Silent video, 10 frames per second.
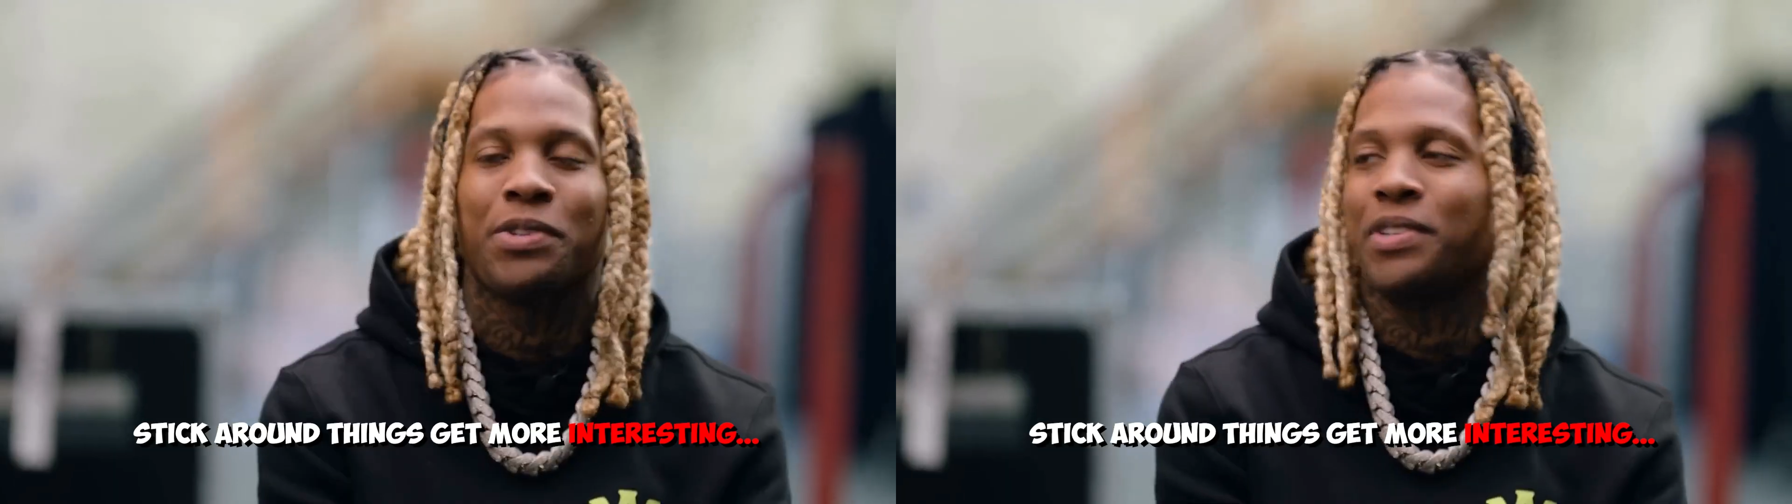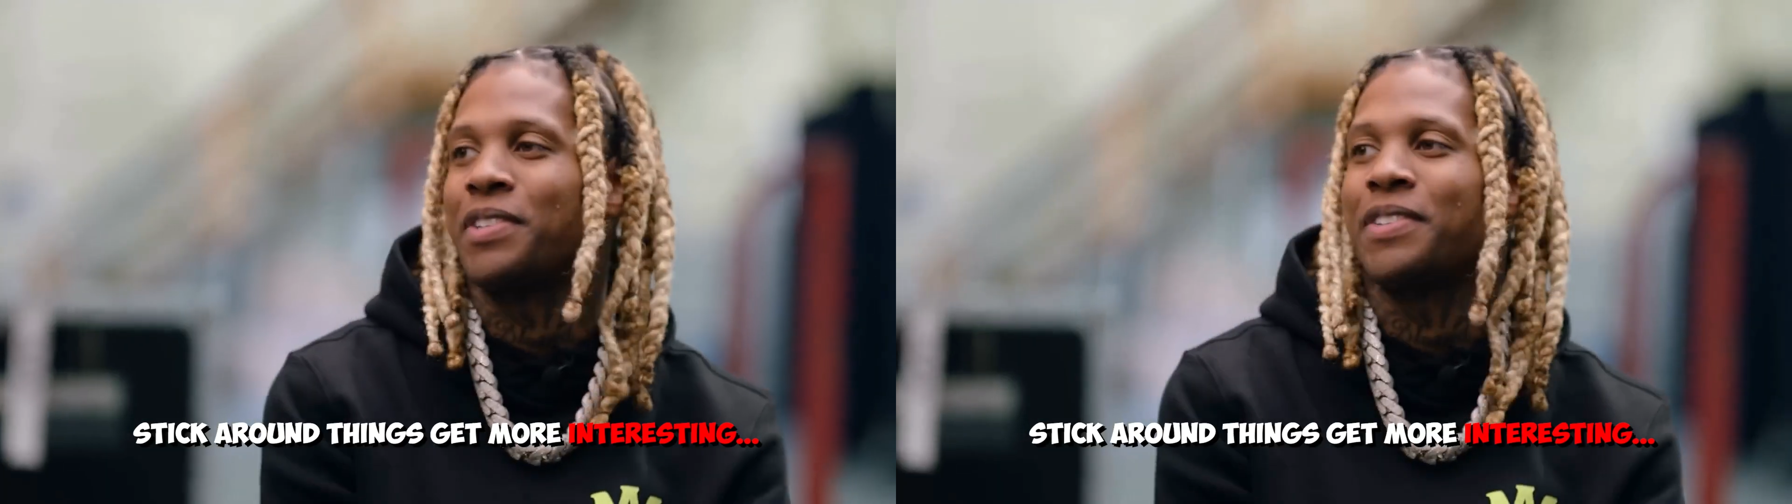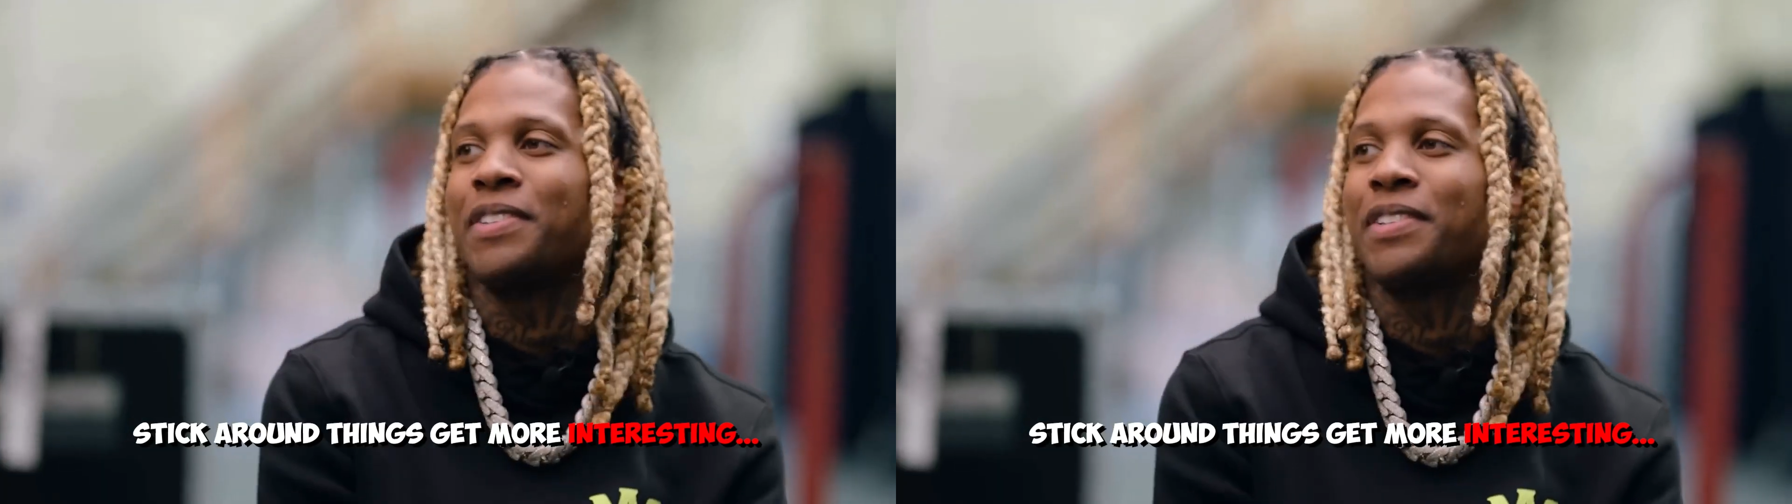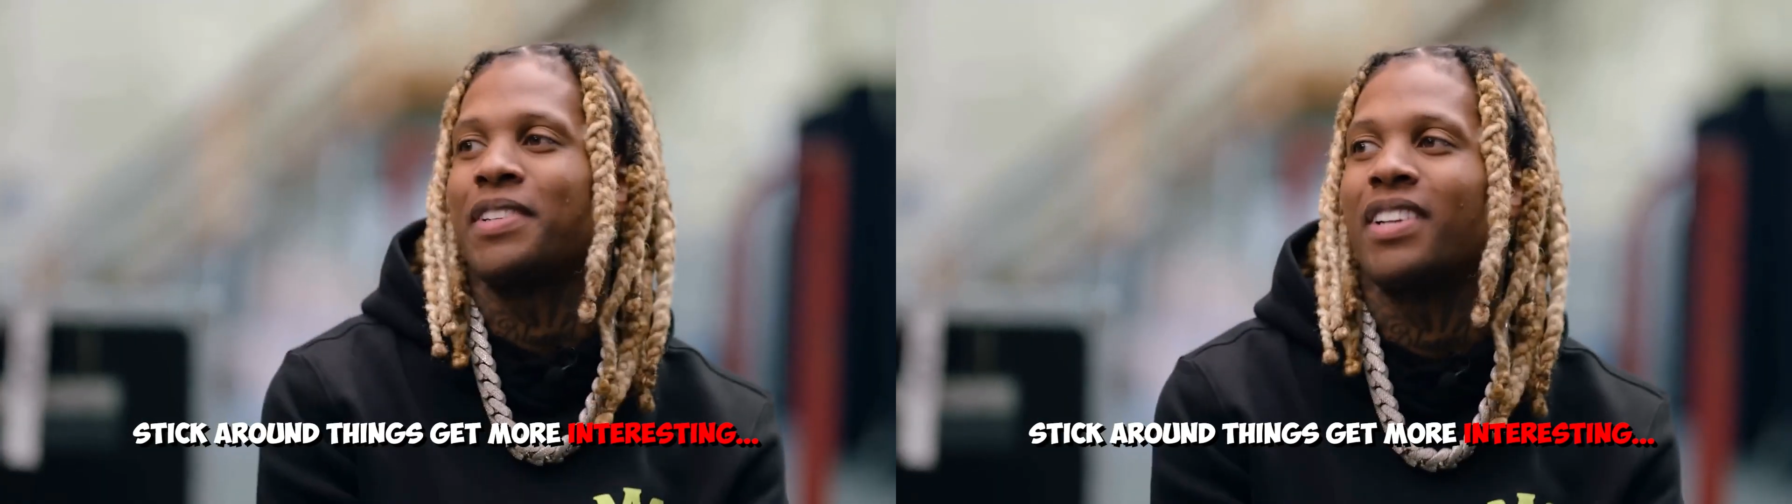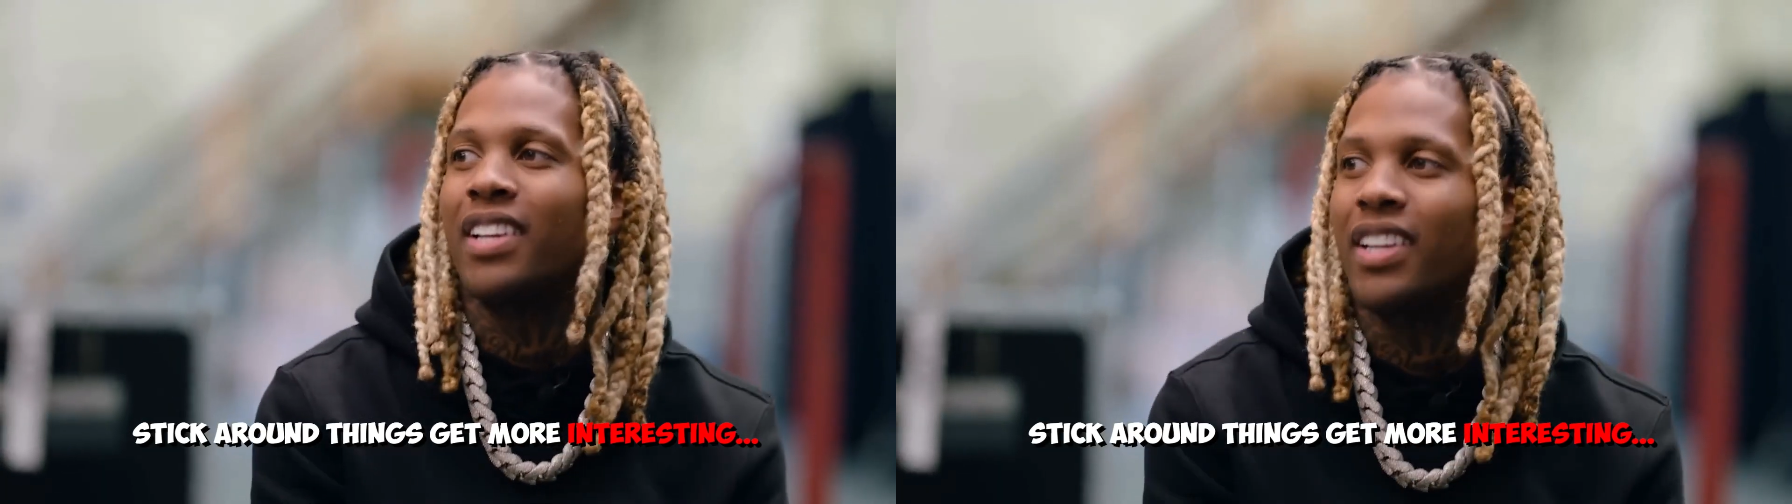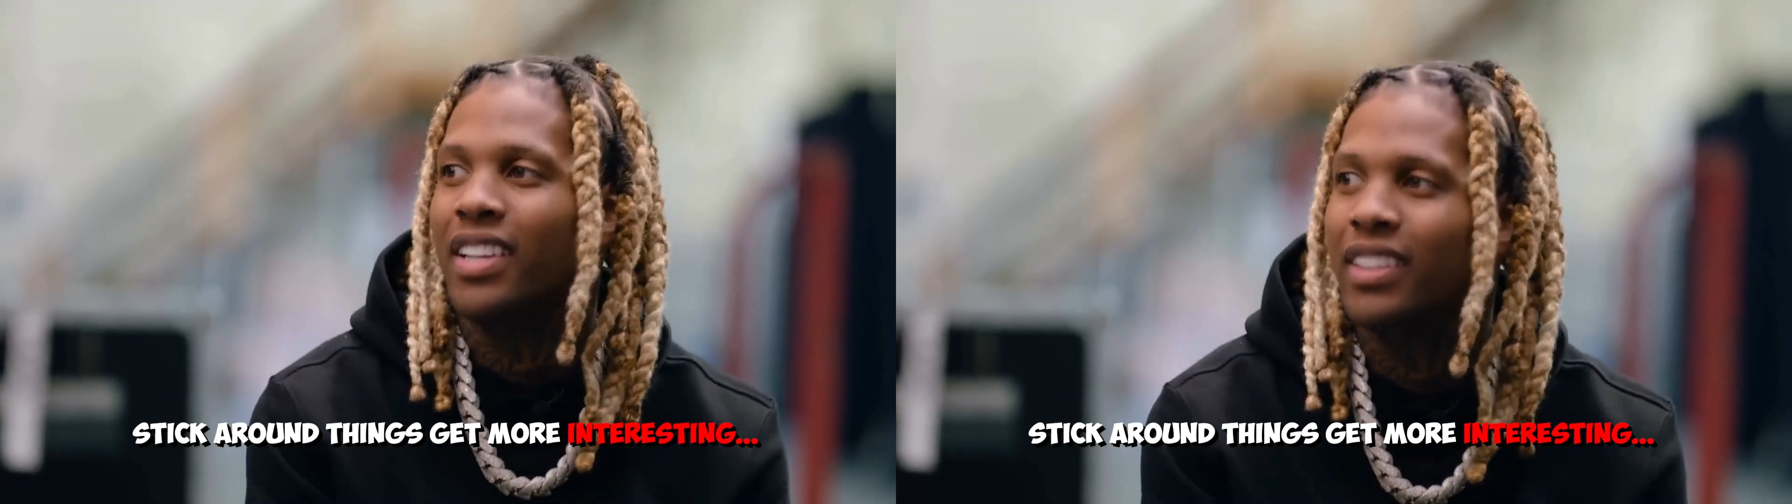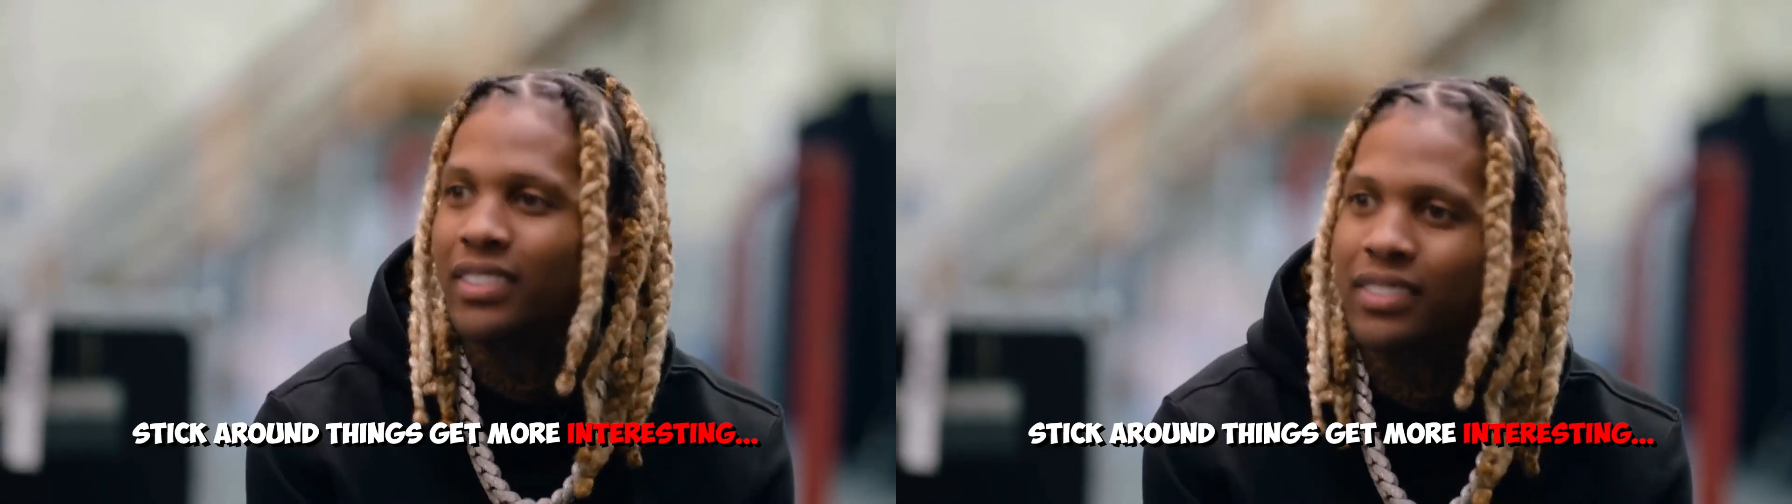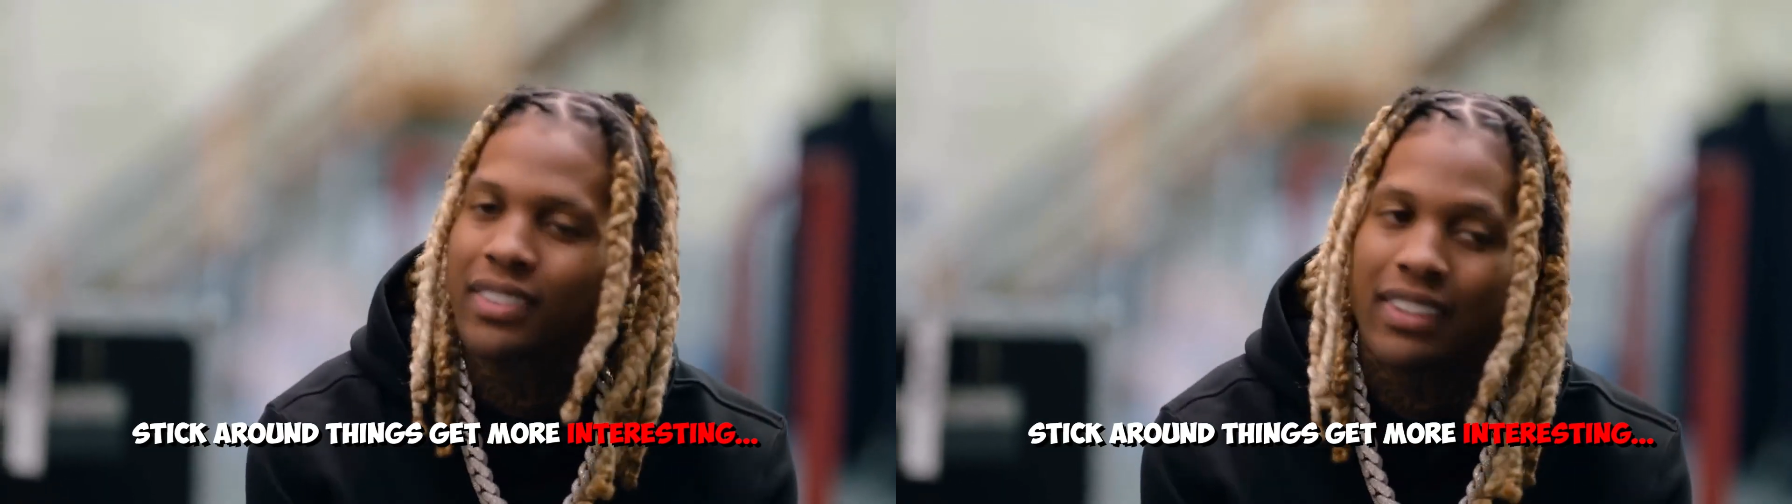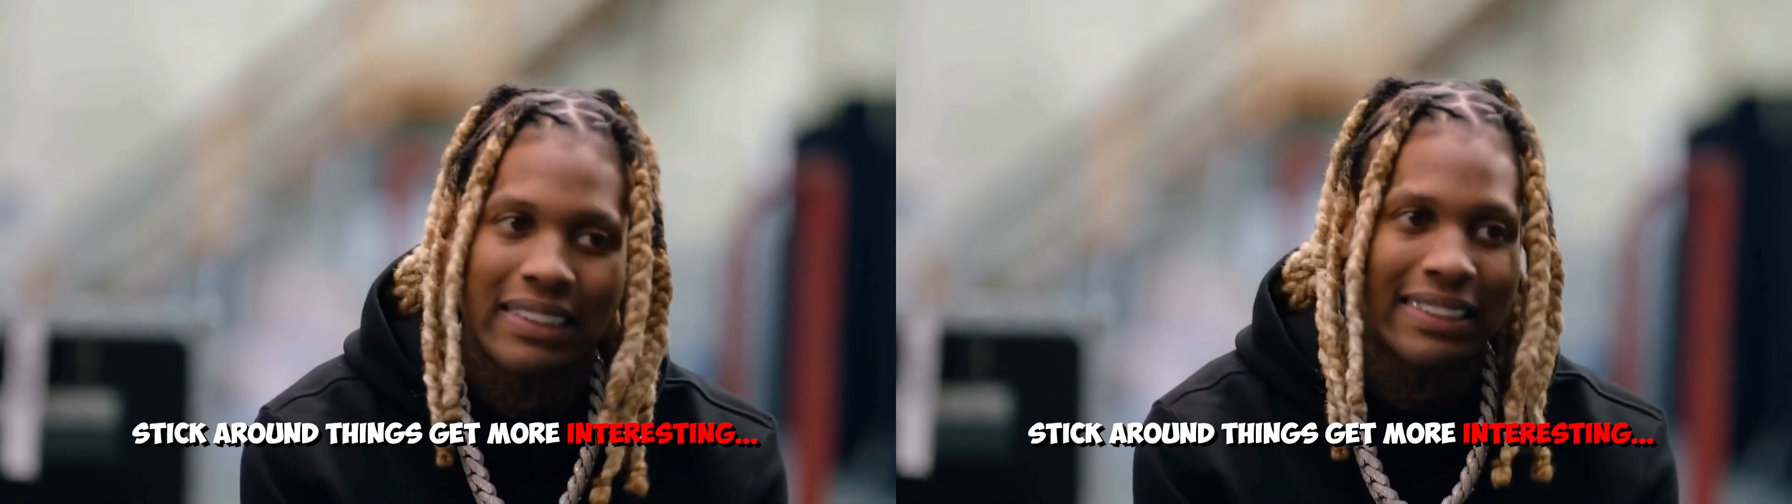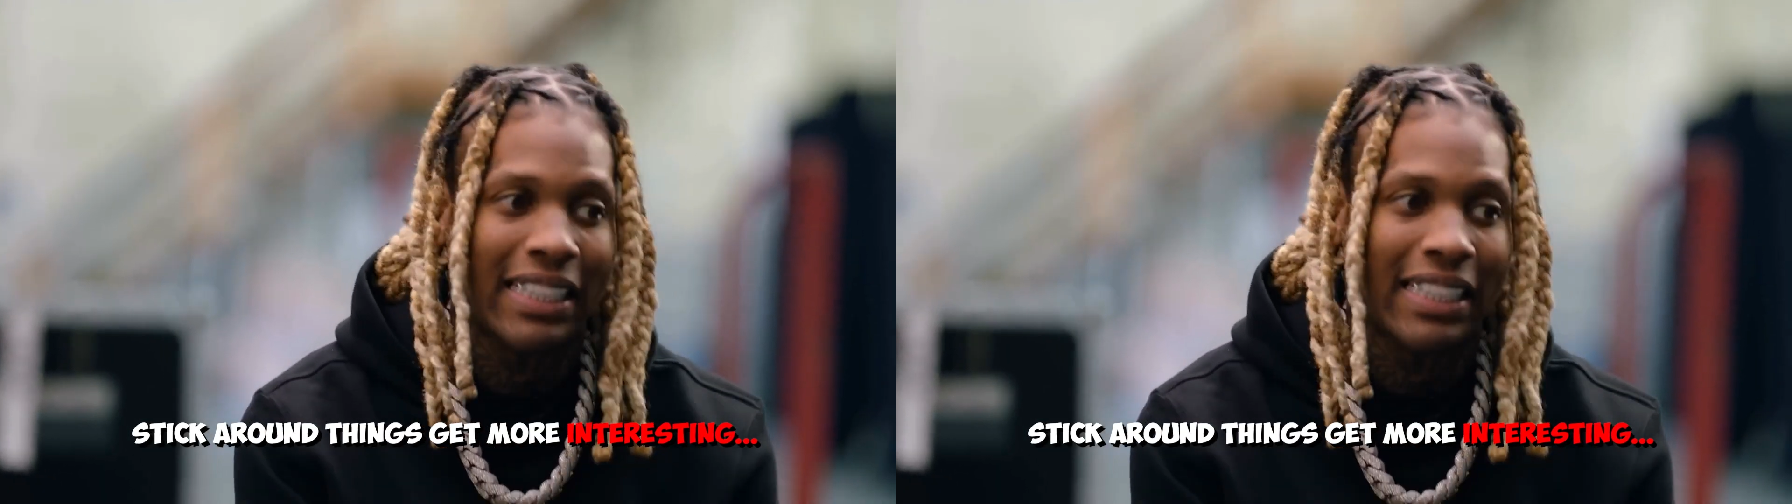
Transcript: is his music collective that's played a